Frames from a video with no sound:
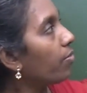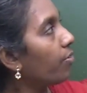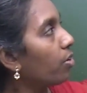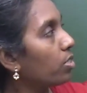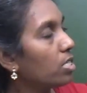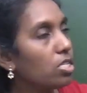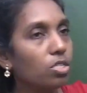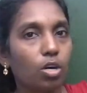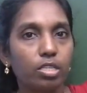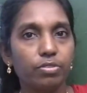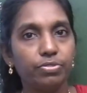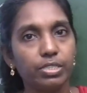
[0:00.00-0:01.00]
for this
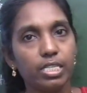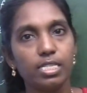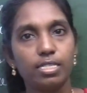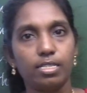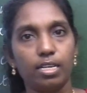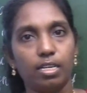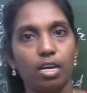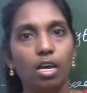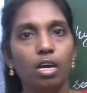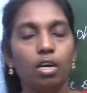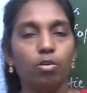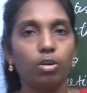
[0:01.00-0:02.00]
artificial seed.
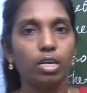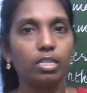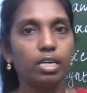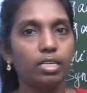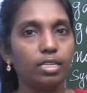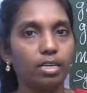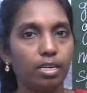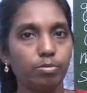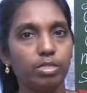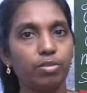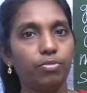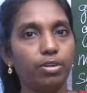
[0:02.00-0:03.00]
What are the other
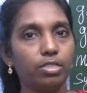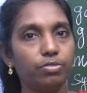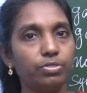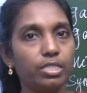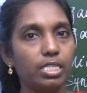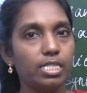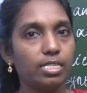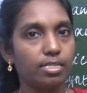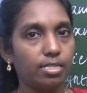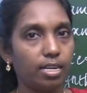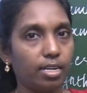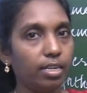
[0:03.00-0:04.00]
names of artificial
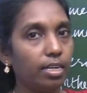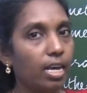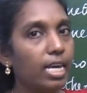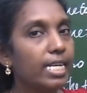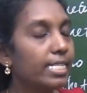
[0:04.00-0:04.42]
seed?